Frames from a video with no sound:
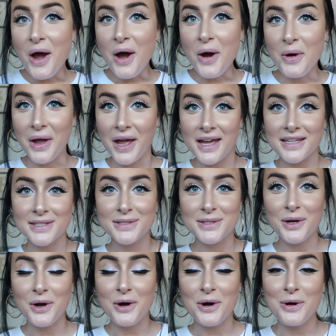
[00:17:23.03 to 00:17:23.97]
Okay,
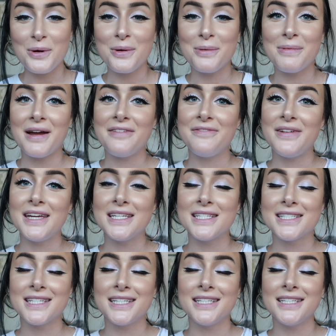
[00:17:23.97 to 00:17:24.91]
so my
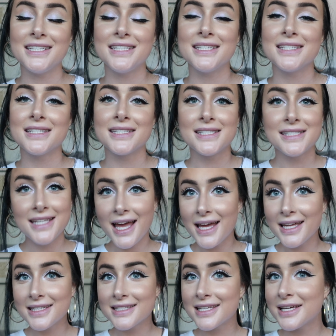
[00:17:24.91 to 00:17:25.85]
face is
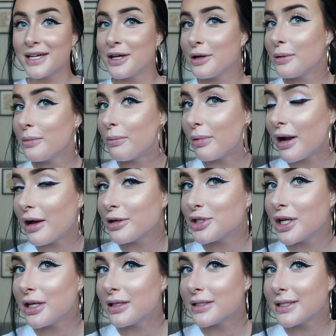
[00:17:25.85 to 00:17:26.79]
set, brow
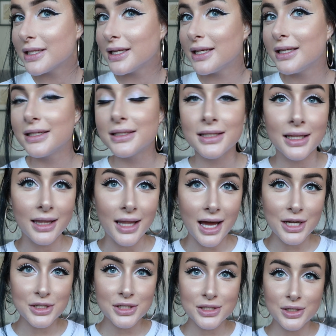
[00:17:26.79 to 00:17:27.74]
gel's in,
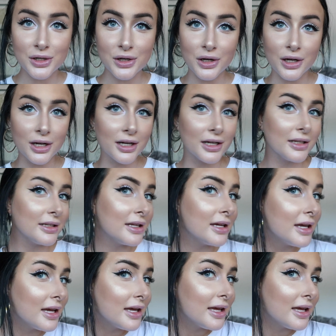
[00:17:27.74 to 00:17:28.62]
lashes are on.